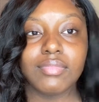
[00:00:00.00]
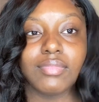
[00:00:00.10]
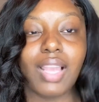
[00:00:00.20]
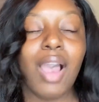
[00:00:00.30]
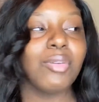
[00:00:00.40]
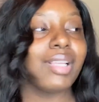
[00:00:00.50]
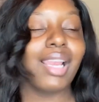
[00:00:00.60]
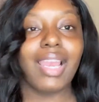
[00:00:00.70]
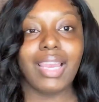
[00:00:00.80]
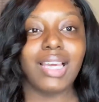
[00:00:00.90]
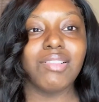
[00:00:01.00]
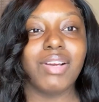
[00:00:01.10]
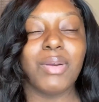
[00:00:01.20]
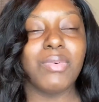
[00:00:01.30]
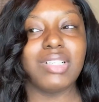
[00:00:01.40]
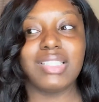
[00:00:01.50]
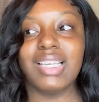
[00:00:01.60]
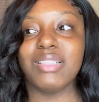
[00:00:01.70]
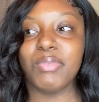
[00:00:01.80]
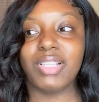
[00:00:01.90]
I don't think I had got the right one because
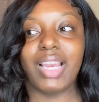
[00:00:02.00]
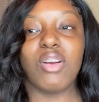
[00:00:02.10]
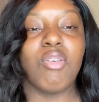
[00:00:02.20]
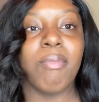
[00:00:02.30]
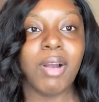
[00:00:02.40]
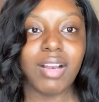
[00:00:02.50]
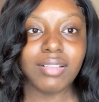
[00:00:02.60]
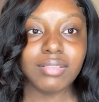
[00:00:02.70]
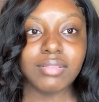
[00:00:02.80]
that smells like grandma.